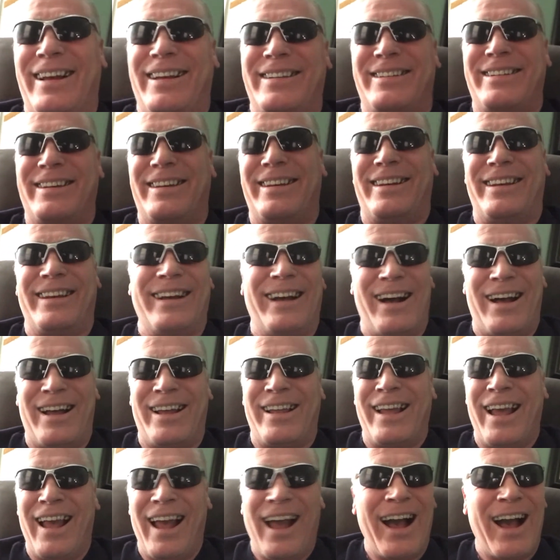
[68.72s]
I tell you,
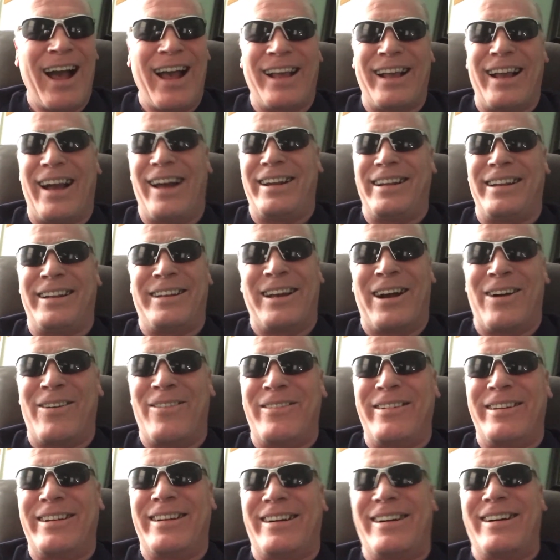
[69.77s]
I, I got it
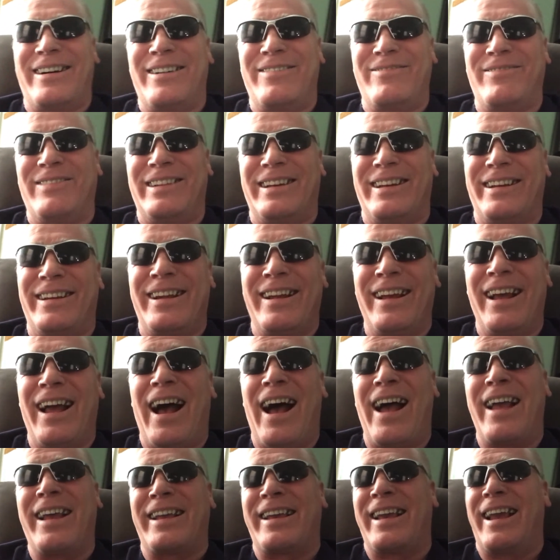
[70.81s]
going on, man.
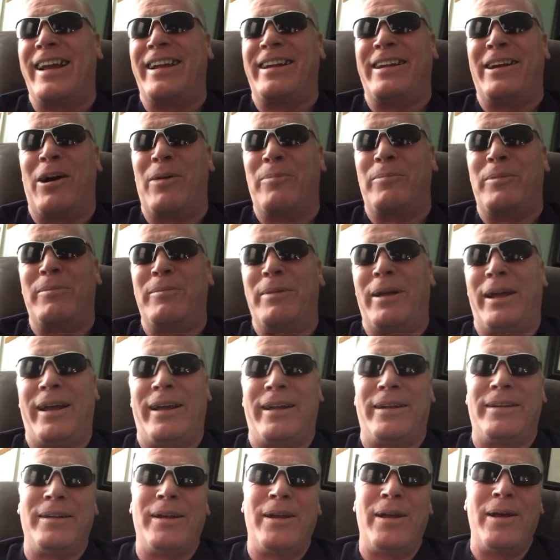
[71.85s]
I can't help it,
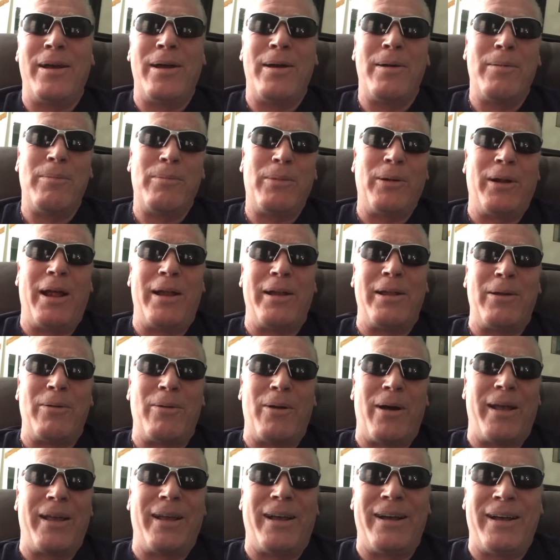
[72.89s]
man. But
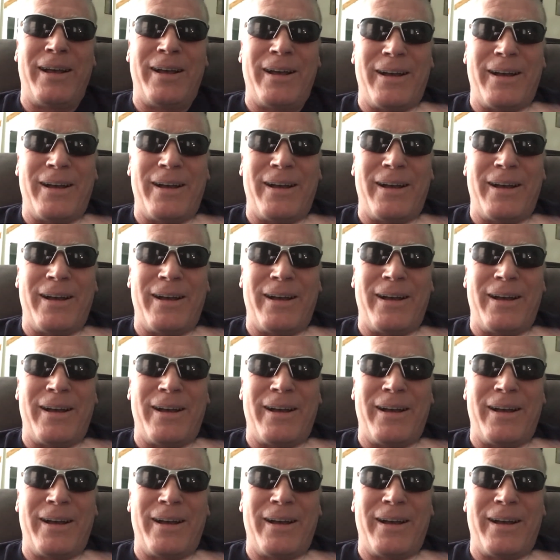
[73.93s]
anyway,